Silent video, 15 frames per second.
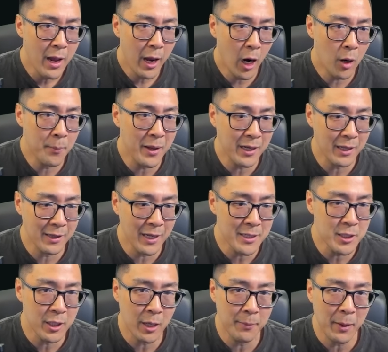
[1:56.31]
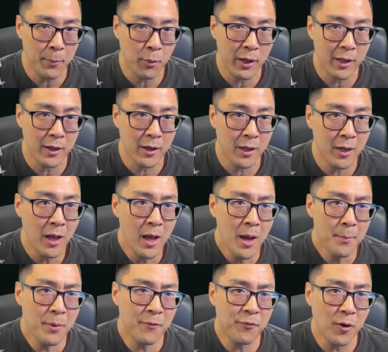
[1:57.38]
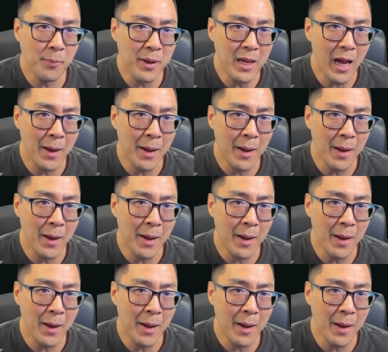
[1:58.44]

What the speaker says: Airbending Lesson can be pretty good. But for me,